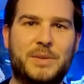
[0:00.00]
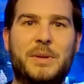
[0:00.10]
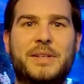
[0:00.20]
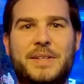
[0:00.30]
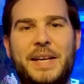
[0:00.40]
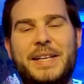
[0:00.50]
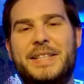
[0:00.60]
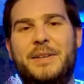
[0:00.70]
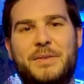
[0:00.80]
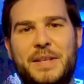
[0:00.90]
well as the
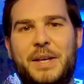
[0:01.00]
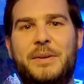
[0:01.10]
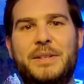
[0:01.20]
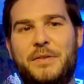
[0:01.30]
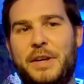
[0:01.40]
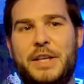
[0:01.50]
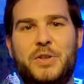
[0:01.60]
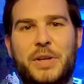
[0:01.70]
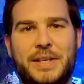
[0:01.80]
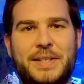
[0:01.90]
negatives. So it's very
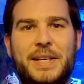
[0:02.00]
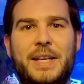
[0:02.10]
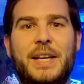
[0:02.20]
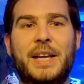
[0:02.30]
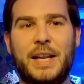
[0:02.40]
interesting.